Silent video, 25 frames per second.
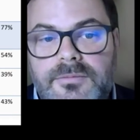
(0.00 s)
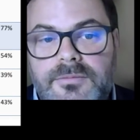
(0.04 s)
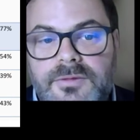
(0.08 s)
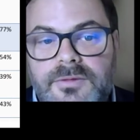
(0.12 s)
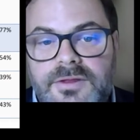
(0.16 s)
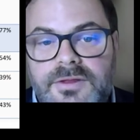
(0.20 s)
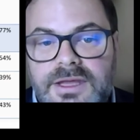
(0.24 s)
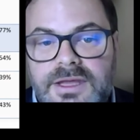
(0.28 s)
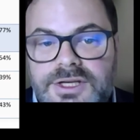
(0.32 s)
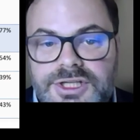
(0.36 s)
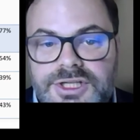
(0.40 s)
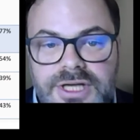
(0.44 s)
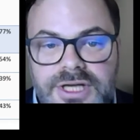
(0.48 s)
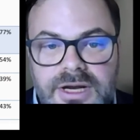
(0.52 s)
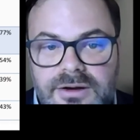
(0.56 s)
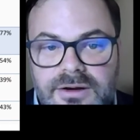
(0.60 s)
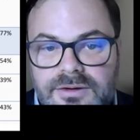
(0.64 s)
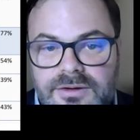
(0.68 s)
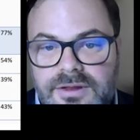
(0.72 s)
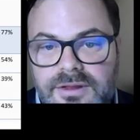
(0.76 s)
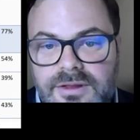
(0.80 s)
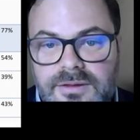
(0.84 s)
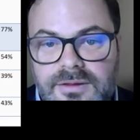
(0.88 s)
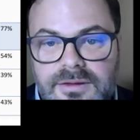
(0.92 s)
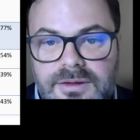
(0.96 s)
They
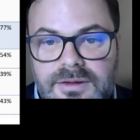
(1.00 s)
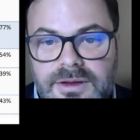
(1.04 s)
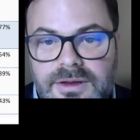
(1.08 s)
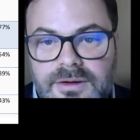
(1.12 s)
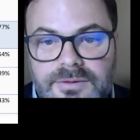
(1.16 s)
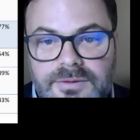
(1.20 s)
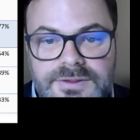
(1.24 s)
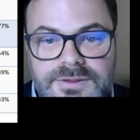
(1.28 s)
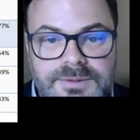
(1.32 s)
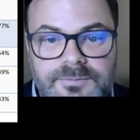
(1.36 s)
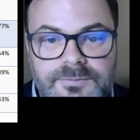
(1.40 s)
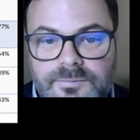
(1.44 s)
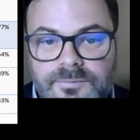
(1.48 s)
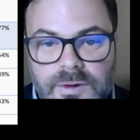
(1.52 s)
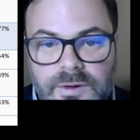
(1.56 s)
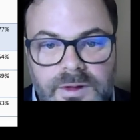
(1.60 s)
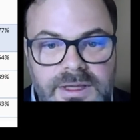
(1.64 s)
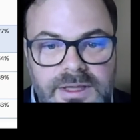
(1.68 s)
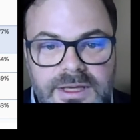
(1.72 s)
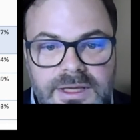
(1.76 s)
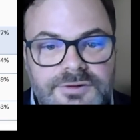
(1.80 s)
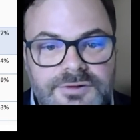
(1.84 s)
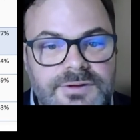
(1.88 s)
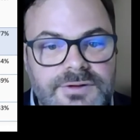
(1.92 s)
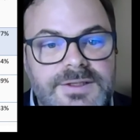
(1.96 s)
shared, some
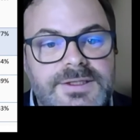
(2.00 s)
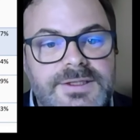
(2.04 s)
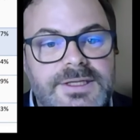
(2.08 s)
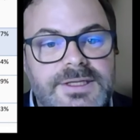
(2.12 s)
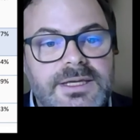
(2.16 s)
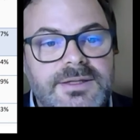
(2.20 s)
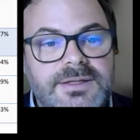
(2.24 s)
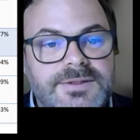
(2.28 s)
really interesting